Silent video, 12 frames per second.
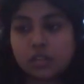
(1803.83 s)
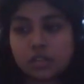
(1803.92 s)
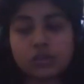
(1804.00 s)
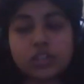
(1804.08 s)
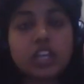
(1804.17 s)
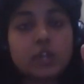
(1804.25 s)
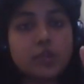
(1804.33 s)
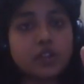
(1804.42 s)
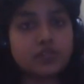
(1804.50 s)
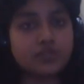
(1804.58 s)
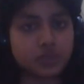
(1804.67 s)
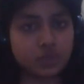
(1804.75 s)
Talking
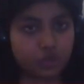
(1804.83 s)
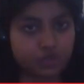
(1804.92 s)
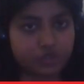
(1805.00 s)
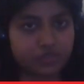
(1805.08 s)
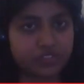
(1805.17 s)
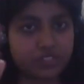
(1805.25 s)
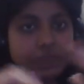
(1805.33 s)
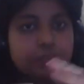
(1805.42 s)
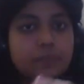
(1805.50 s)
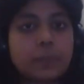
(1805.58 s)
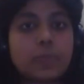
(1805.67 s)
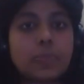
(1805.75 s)
about photography,
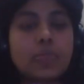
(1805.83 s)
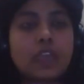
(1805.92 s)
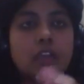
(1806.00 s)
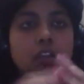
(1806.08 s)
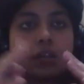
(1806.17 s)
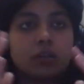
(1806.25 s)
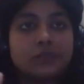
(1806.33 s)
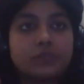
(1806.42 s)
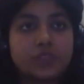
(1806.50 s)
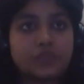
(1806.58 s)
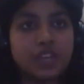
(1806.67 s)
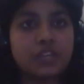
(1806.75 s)

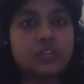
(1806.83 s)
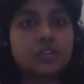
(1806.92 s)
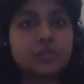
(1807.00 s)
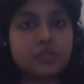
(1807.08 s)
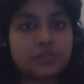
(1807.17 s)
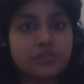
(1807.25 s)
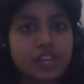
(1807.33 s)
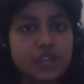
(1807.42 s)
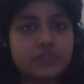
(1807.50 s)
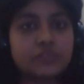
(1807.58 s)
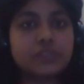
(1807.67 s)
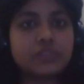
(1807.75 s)

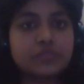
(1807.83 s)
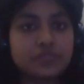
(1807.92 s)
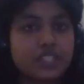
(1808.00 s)
Whenever